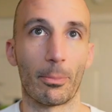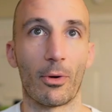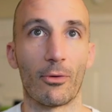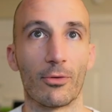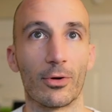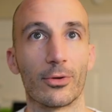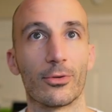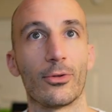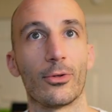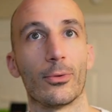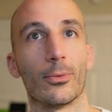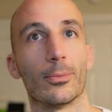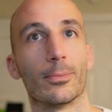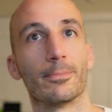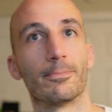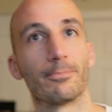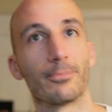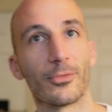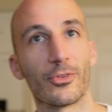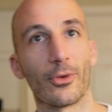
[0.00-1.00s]
over to.
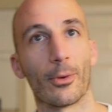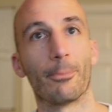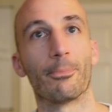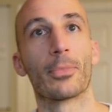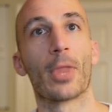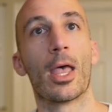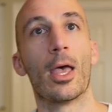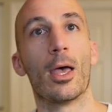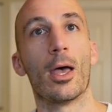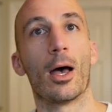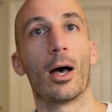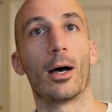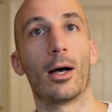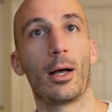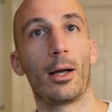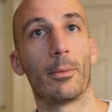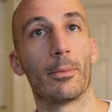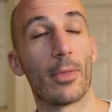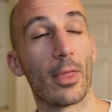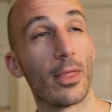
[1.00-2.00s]
So
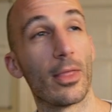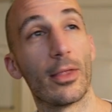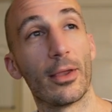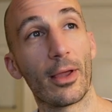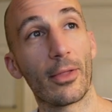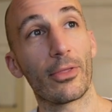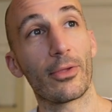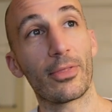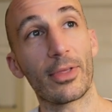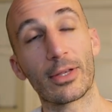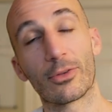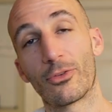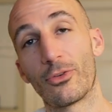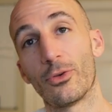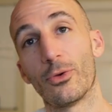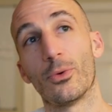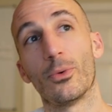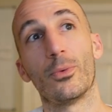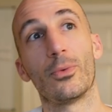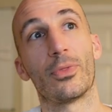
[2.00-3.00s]
another thing
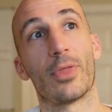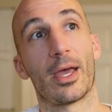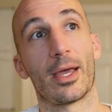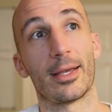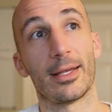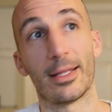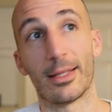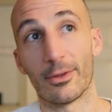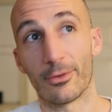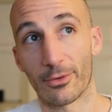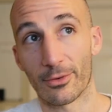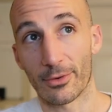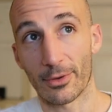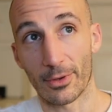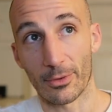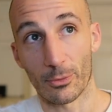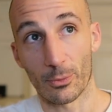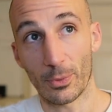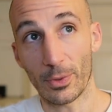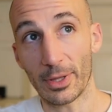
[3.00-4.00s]
too that is
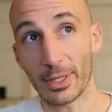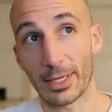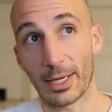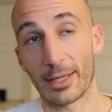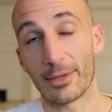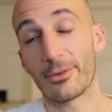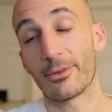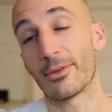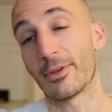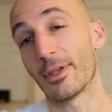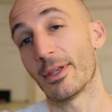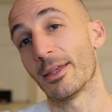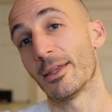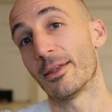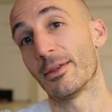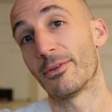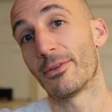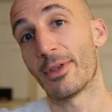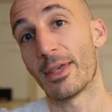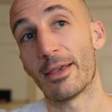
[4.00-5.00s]
really nice
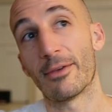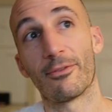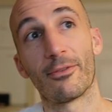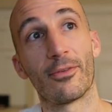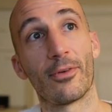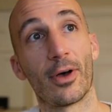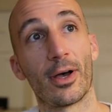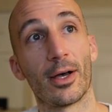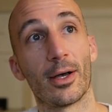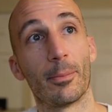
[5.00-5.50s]
is if